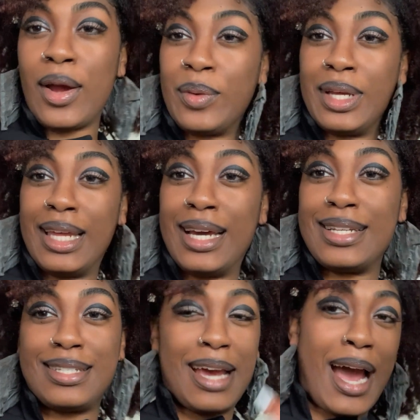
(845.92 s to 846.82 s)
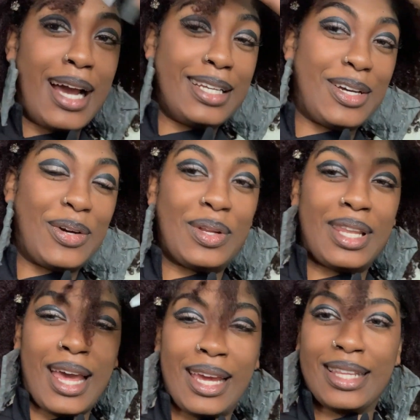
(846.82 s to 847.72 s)
realized I don't
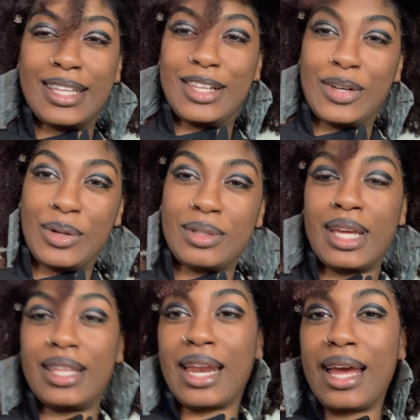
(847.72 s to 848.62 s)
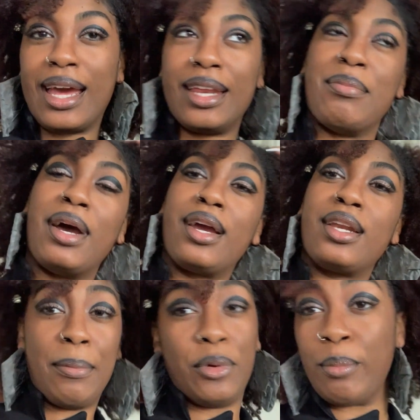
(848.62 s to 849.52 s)
like the little thing that I had in mind.
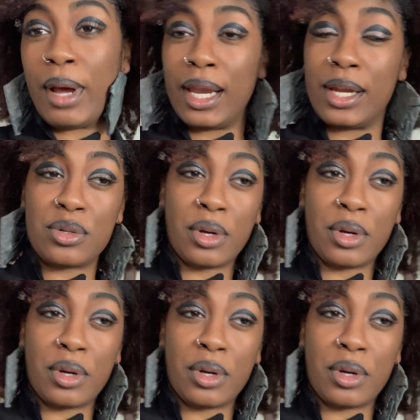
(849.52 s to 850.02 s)
I'm doing my natural